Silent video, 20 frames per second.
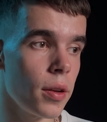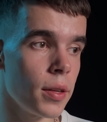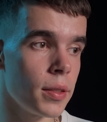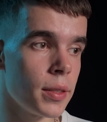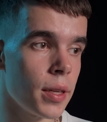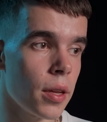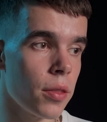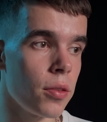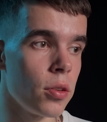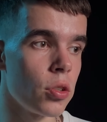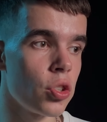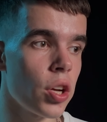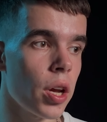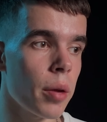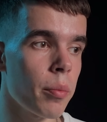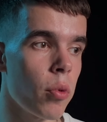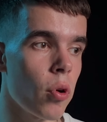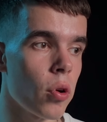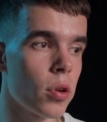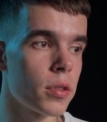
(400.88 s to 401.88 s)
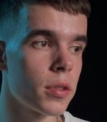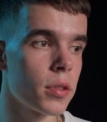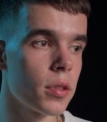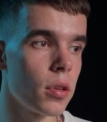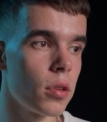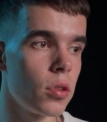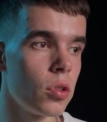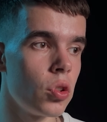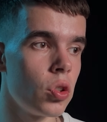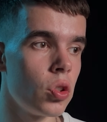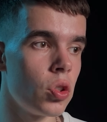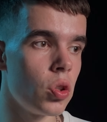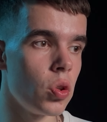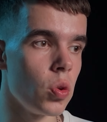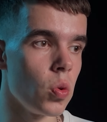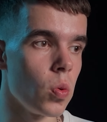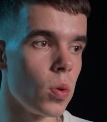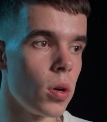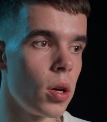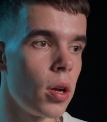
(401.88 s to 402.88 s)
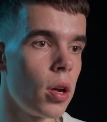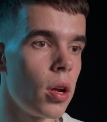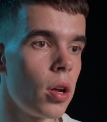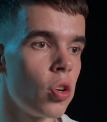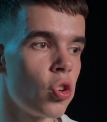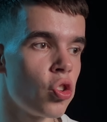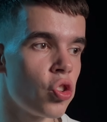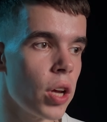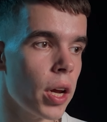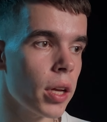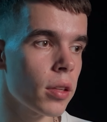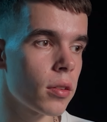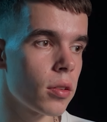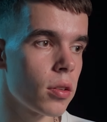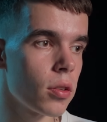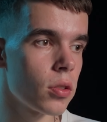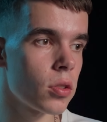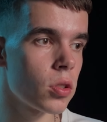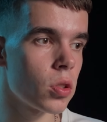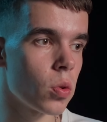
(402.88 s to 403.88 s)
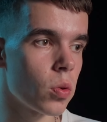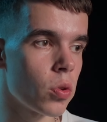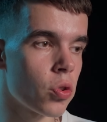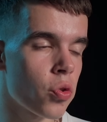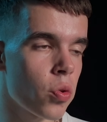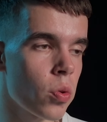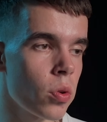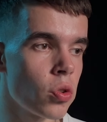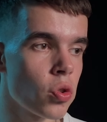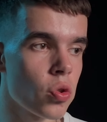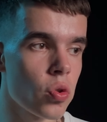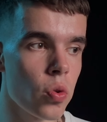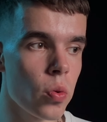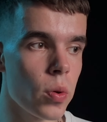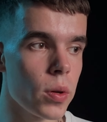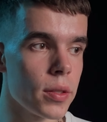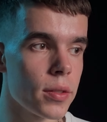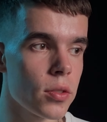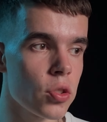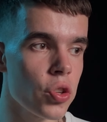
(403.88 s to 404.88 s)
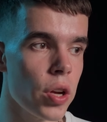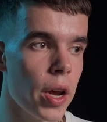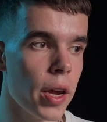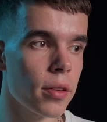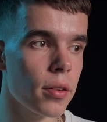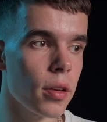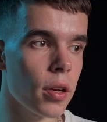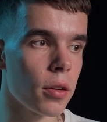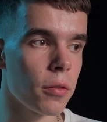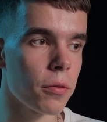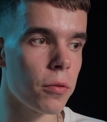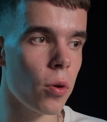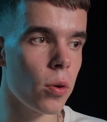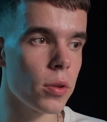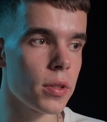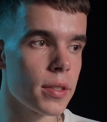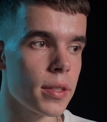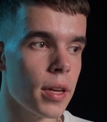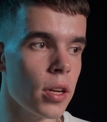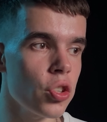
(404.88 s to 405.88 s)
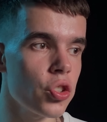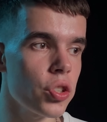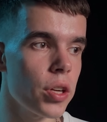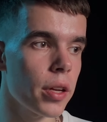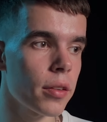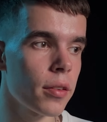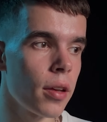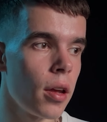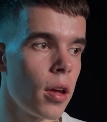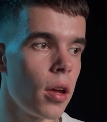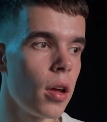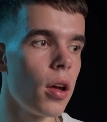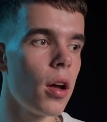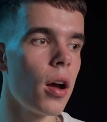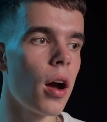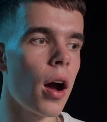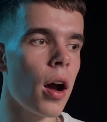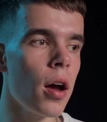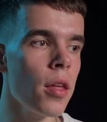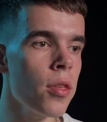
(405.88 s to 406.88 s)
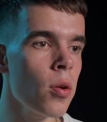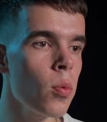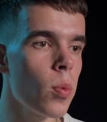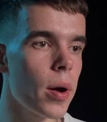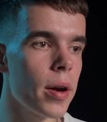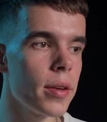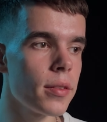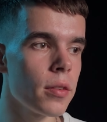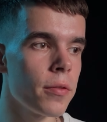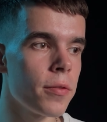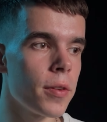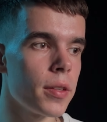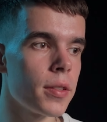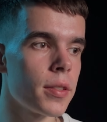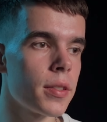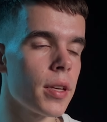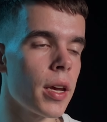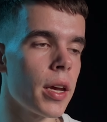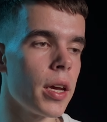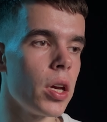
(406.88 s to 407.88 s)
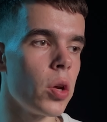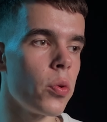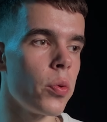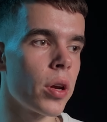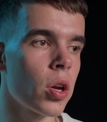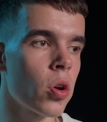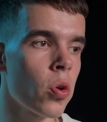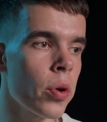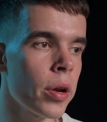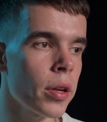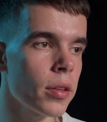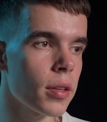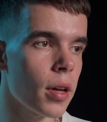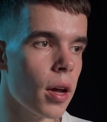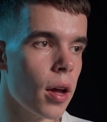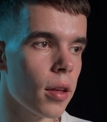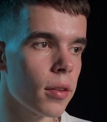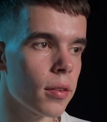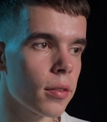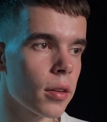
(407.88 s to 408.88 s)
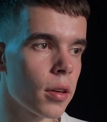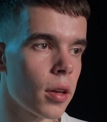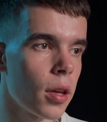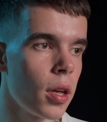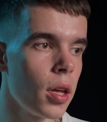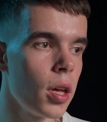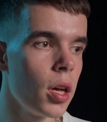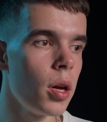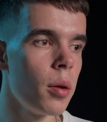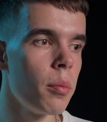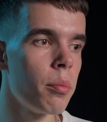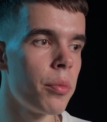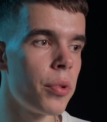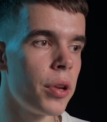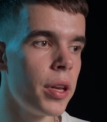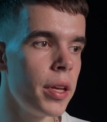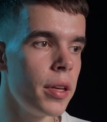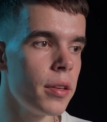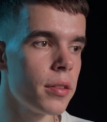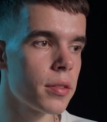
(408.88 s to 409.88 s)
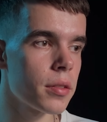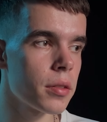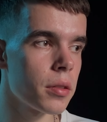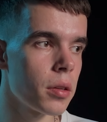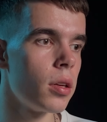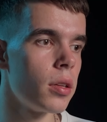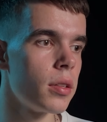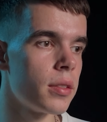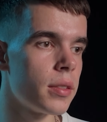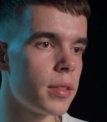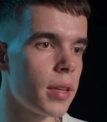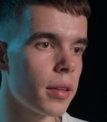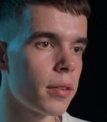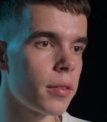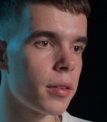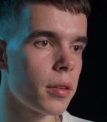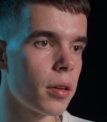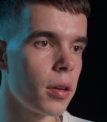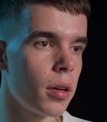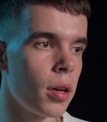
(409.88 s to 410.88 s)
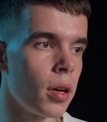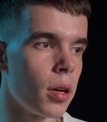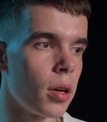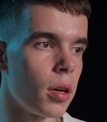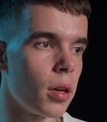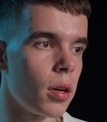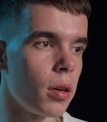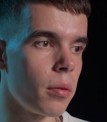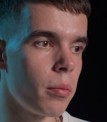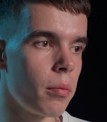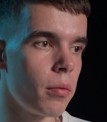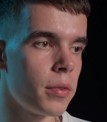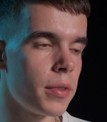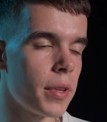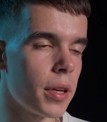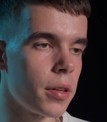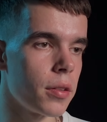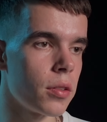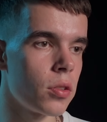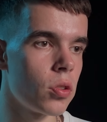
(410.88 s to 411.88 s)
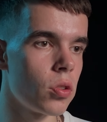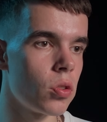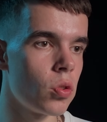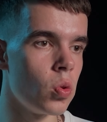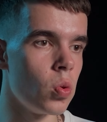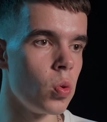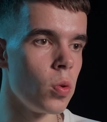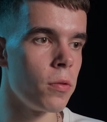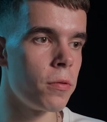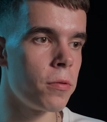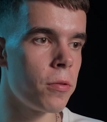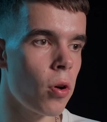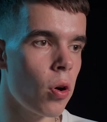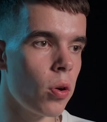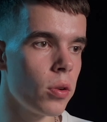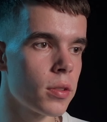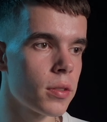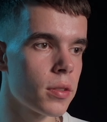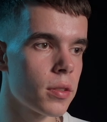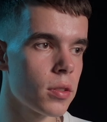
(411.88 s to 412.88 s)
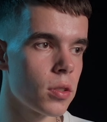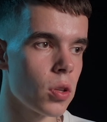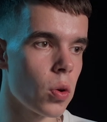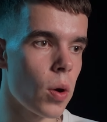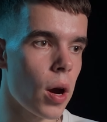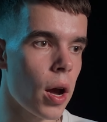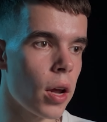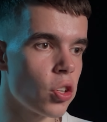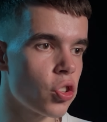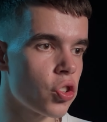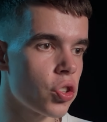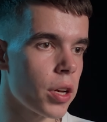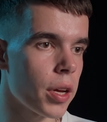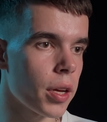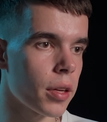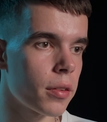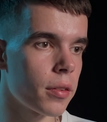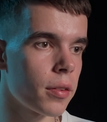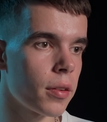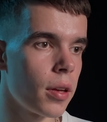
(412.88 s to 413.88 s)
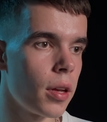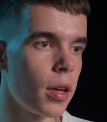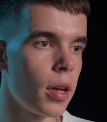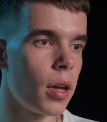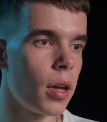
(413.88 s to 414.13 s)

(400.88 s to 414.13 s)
set the checkbox to checked. So true is checked and false is unchecked. Otherwise, if it's a recurring task, please set it to false, so unchecked,